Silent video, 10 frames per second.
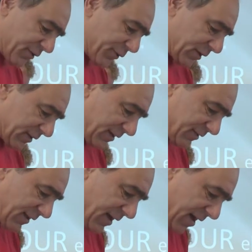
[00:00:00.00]

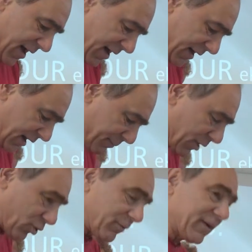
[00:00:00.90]
difficulties, and I've
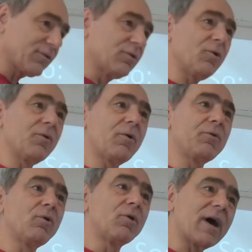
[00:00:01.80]
been always
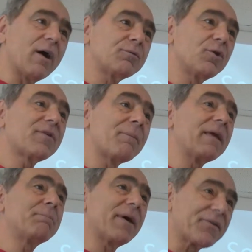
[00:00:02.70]
on the lookout for
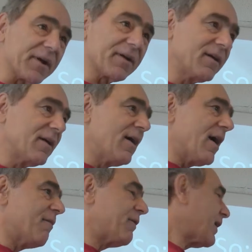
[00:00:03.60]
something better.
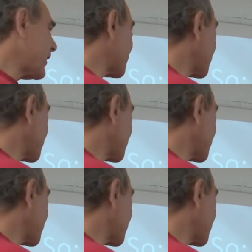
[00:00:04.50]
And when I